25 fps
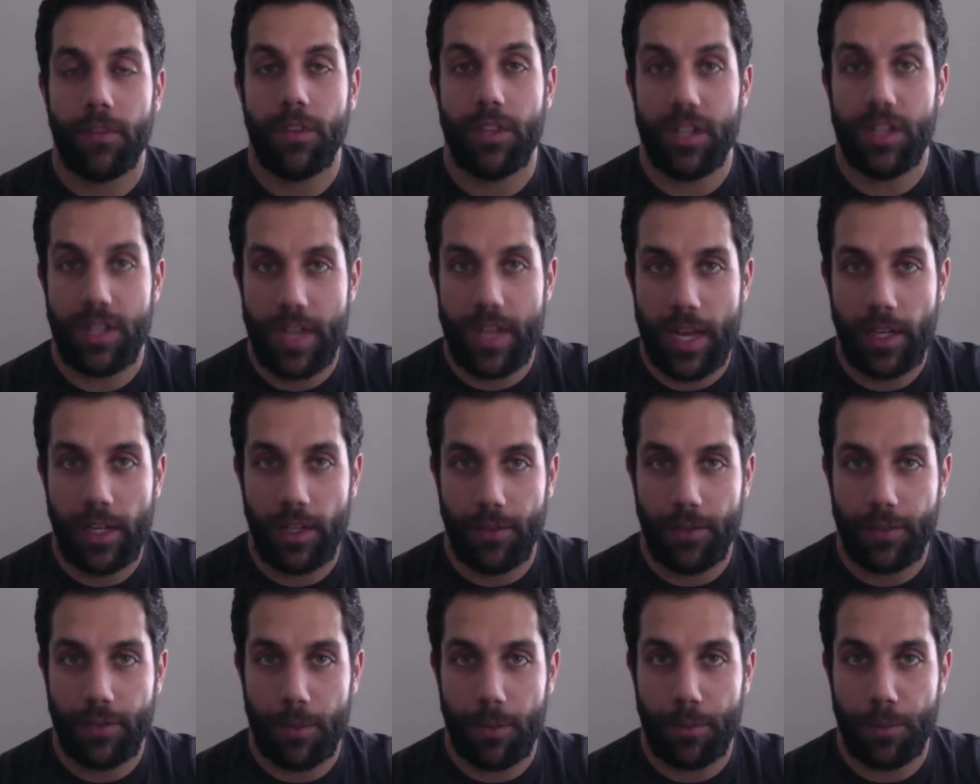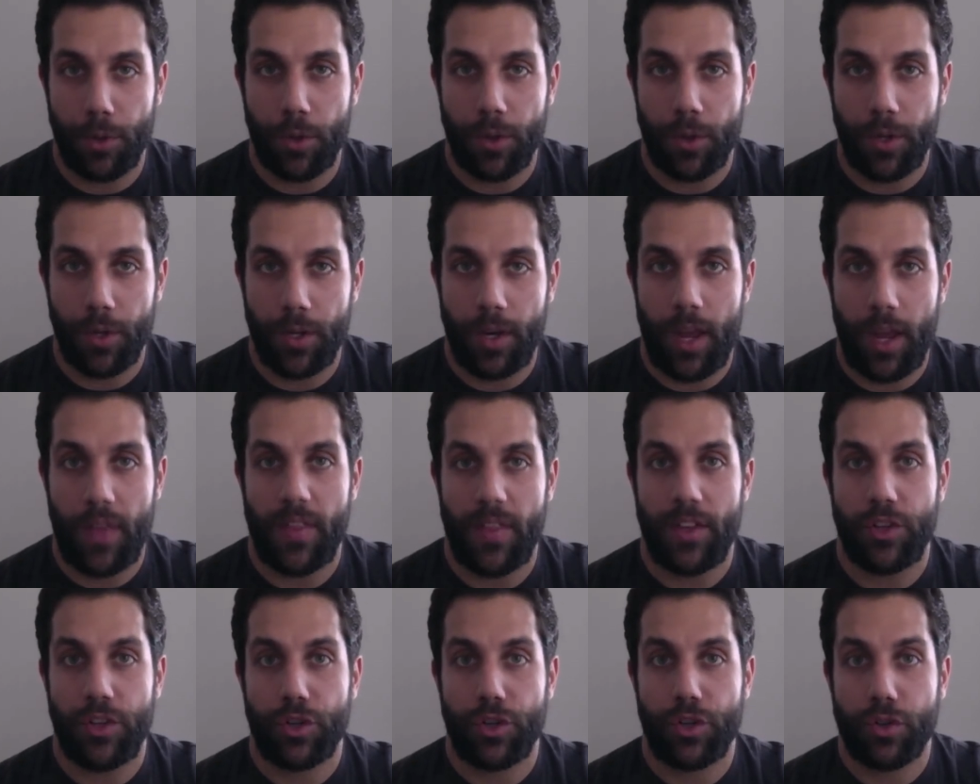the deadlifts unbroken,
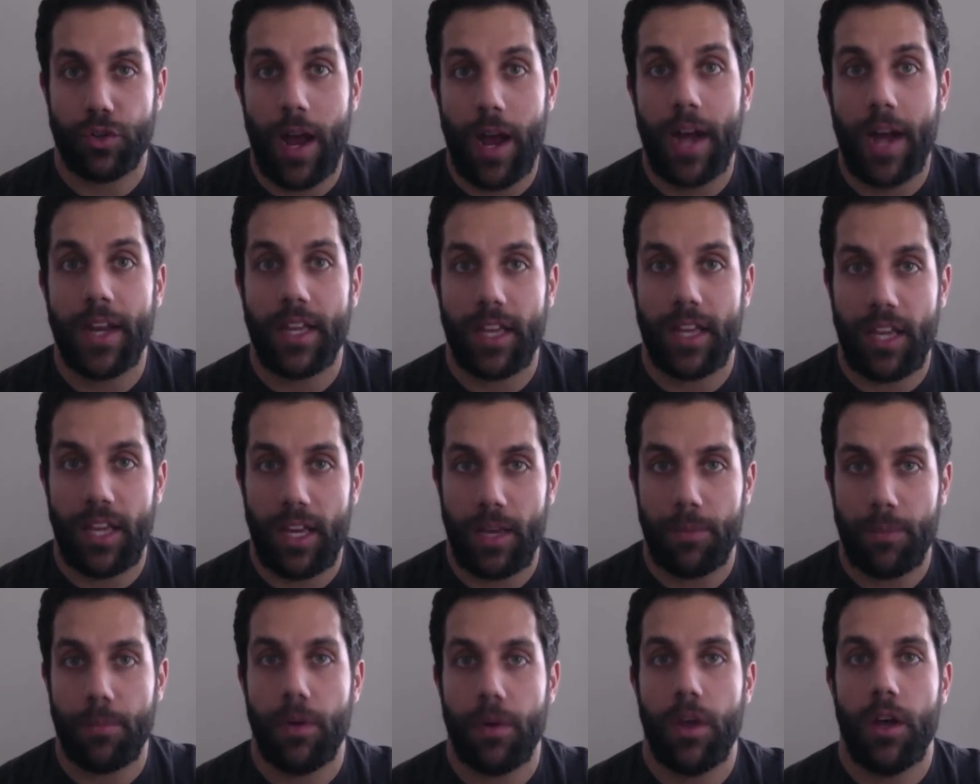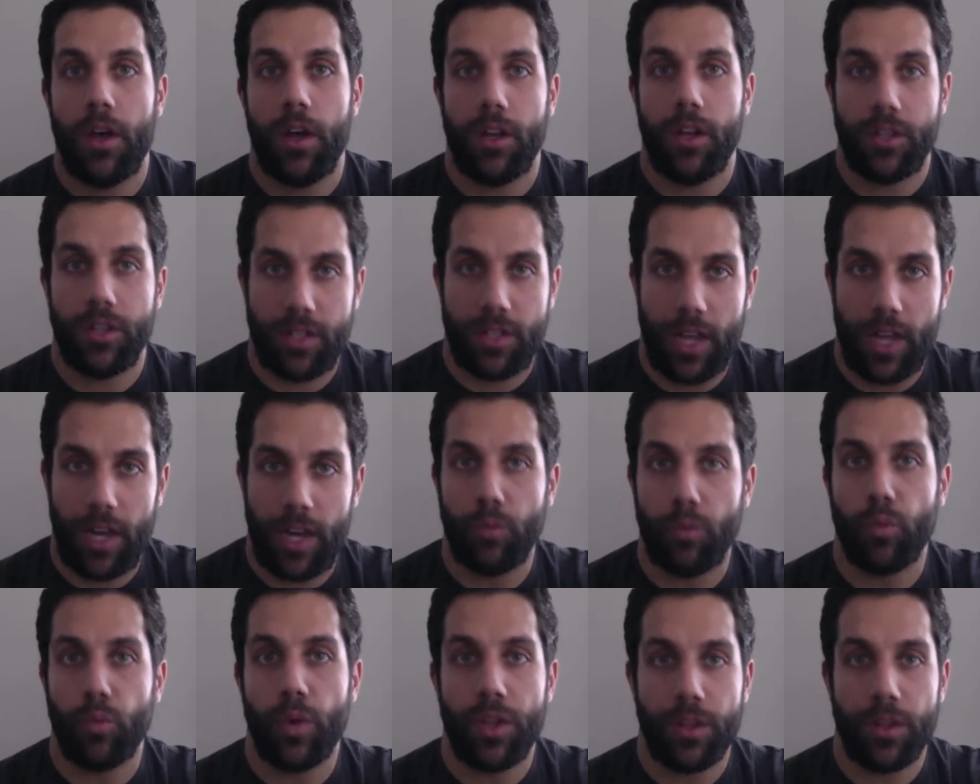and then try to keep a
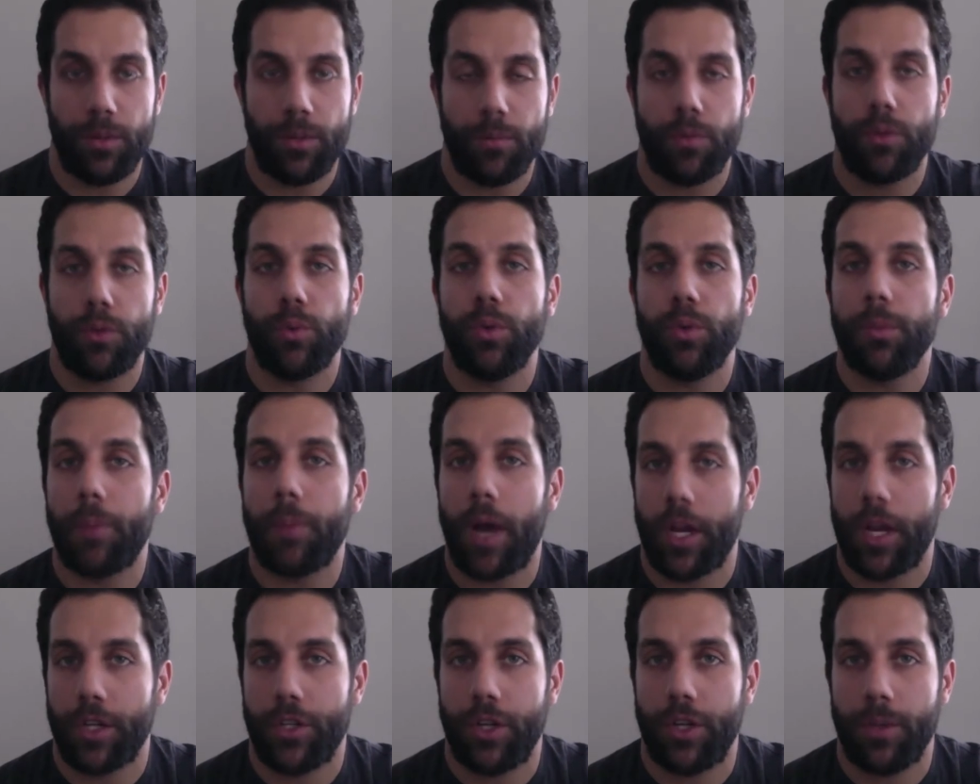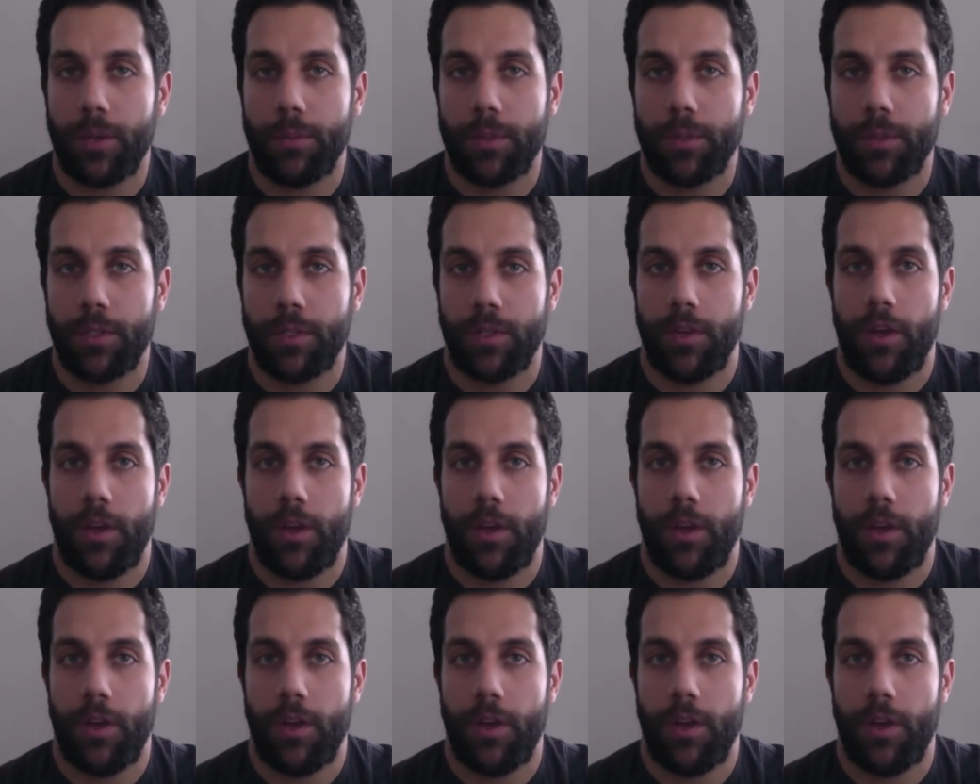steady rhythm through the box jumps.